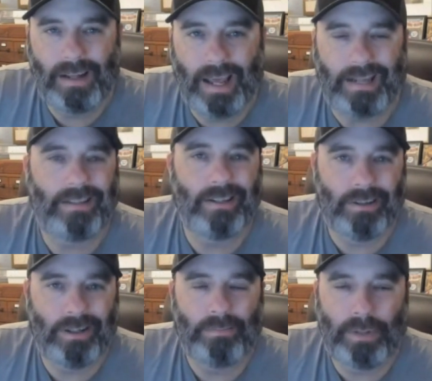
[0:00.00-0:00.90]
ate till
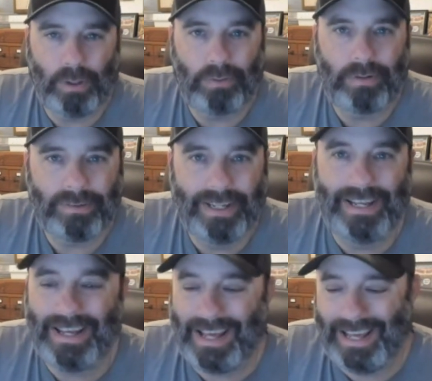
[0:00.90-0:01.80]
you puked.
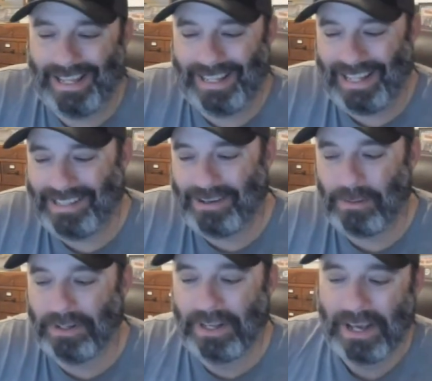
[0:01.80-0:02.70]
It's
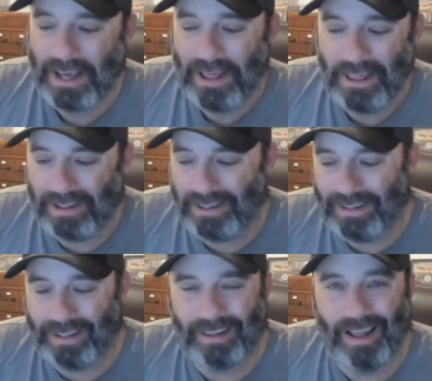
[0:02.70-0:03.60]
always
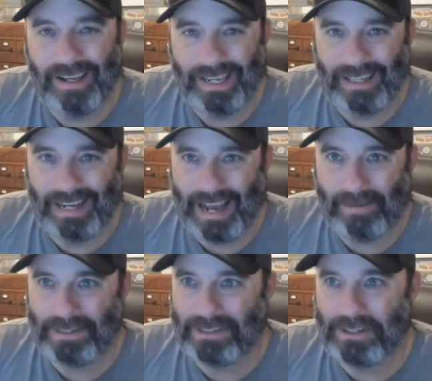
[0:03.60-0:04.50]
the gluttony that
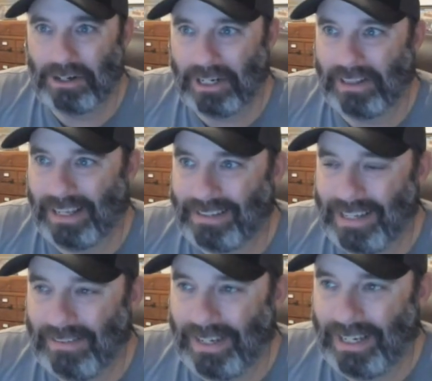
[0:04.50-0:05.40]
happens during
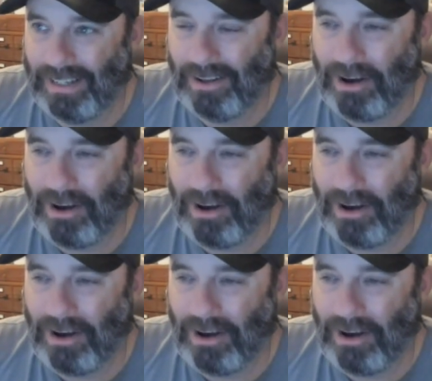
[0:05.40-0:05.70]
Thanksgiving and the